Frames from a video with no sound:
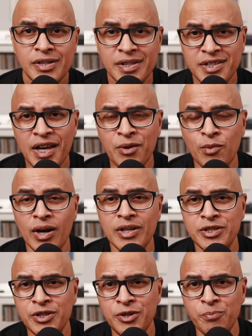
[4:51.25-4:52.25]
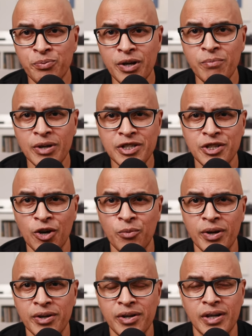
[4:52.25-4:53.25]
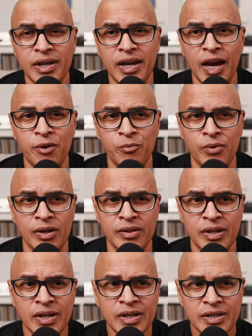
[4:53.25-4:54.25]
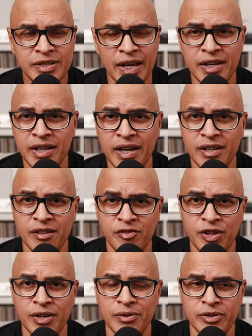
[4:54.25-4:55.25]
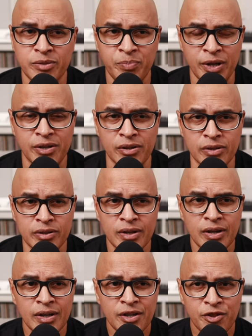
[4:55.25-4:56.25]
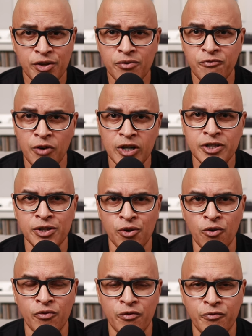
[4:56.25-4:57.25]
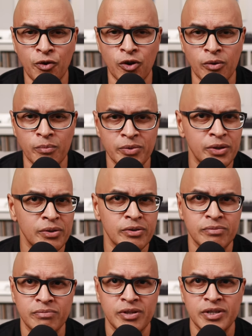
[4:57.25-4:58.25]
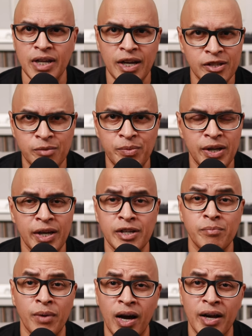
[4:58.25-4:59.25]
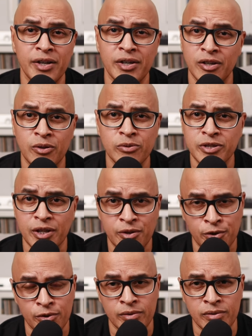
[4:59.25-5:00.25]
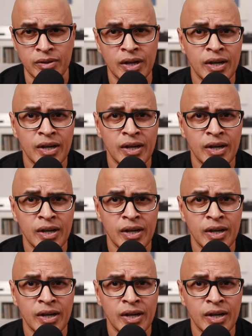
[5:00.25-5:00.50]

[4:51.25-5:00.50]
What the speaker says: Design-wise, you pretty much know what you're going to get with dedicated theater speakers. They're function over form. They're designed to be hidden behind an acoustic curtain.